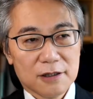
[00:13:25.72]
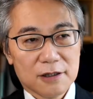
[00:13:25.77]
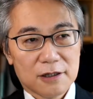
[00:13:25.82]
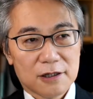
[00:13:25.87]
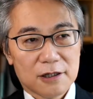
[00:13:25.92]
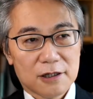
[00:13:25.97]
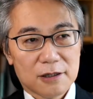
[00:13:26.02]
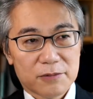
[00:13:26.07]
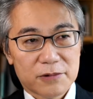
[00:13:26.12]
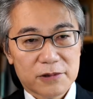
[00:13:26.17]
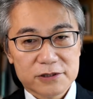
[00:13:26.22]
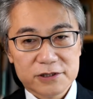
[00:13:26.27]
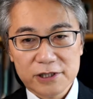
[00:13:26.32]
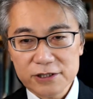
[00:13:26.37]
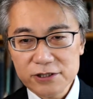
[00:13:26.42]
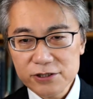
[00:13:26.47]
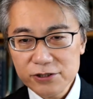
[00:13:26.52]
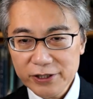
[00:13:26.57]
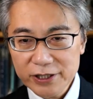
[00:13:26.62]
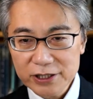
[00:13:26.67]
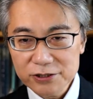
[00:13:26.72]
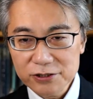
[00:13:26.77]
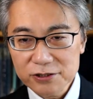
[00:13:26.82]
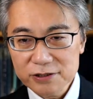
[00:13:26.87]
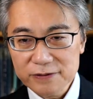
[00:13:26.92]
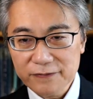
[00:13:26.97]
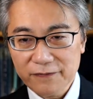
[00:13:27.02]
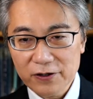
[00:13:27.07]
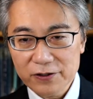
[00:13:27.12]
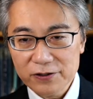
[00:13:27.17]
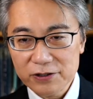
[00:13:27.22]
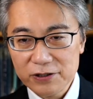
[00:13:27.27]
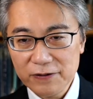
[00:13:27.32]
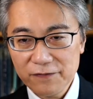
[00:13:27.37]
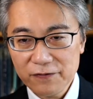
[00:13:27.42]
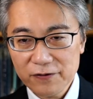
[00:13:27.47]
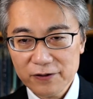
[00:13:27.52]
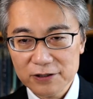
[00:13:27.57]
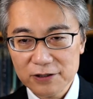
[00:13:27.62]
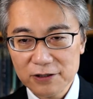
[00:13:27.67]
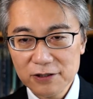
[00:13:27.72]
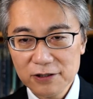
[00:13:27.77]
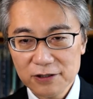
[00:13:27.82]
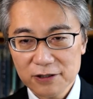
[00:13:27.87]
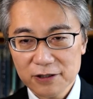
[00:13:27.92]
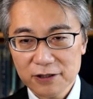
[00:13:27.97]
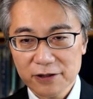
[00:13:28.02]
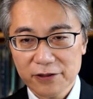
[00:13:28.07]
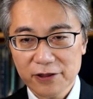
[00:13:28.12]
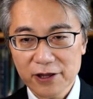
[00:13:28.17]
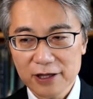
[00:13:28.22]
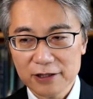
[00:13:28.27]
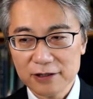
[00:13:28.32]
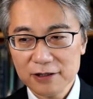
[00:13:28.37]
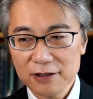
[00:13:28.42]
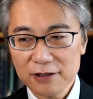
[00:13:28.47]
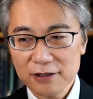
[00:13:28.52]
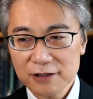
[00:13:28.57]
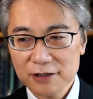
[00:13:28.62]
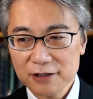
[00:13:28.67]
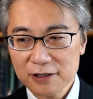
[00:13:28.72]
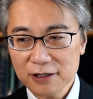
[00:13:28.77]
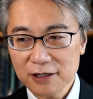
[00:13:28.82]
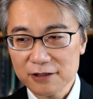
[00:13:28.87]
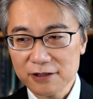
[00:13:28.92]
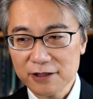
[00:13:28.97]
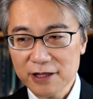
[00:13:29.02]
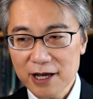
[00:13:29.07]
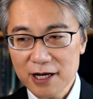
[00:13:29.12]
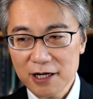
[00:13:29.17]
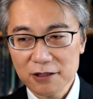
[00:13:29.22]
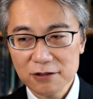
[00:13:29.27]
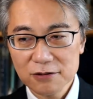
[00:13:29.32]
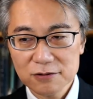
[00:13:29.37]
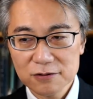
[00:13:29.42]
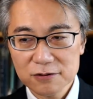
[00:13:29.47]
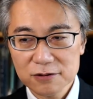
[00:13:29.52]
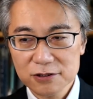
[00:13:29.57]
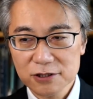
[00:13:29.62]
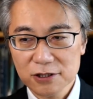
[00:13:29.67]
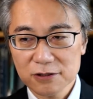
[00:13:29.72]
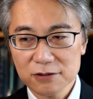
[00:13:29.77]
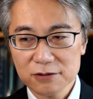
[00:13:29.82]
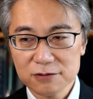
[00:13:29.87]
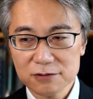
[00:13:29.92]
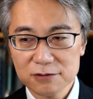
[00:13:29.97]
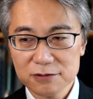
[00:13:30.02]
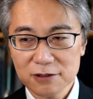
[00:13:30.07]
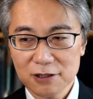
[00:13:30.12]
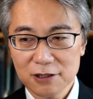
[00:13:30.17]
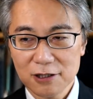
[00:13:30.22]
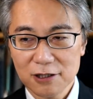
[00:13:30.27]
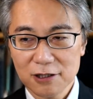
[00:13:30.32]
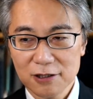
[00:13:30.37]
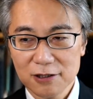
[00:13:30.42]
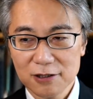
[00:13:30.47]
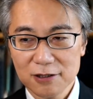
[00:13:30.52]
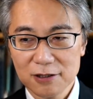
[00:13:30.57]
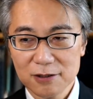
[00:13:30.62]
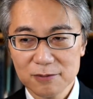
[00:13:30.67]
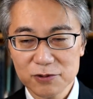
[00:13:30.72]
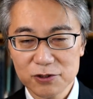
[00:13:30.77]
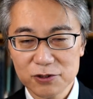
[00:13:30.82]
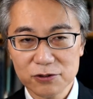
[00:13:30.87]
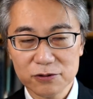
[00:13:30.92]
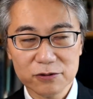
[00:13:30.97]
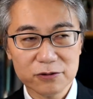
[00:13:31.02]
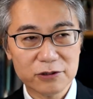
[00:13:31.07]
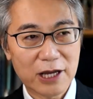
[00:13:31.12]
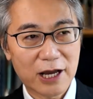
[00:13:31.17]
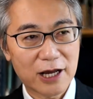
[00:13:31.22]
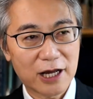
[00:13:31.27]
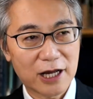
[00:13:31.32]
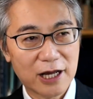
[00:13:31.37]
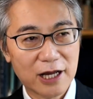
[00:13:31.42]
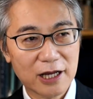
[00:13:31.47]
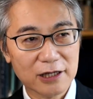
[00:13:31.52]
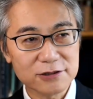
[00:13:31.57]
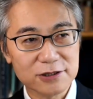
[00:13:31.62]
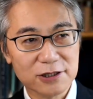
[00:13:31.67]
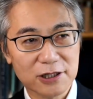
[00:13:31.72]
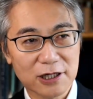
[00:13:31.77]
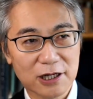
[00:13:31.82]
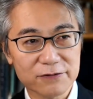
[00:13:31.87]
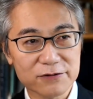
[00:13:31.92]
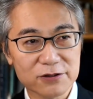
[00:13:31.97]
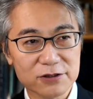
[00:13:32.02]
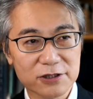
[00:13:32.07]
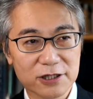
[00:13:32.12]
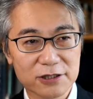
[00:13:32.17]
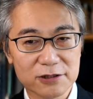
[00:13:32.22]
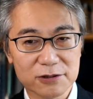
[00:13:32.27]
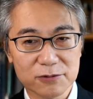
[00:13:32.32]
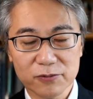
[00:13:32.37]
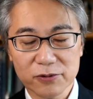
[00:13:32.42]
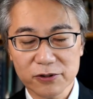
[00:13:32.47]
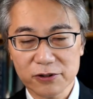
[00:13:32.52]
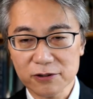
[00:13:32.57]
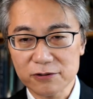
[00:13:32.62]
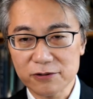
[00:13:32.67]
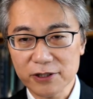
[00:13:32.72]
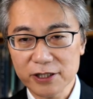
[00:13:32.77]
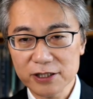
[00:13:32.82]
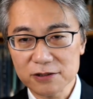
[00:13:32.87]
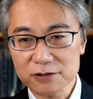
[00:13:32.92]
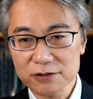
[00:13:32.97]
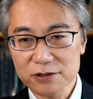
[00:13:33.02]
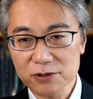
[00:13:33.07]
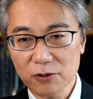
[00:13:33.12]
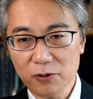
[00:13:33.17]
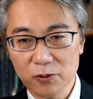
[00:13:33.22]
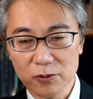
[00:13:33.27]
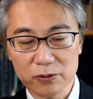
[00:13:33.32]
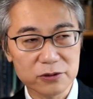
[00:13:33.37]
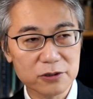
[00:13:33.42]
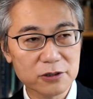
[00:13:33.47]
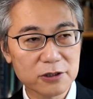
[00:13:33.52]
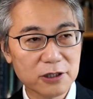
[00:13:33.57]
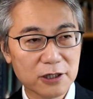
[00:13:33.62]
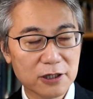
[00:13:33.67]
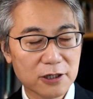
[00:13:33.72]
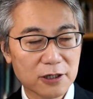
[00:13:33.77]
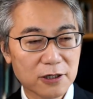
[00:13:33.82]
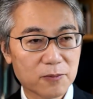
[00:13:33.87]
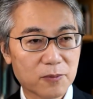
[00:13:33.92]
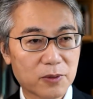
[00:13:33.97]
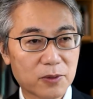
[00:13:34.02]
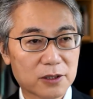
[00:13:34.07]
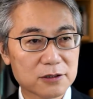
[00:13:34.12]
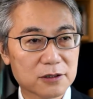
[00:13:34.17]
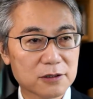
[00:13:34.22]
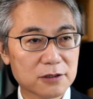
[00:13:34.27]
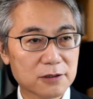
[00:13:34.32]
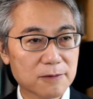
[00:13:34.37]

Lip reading: The situation is very different then and now. So you actually have to take it with a grain of salt. But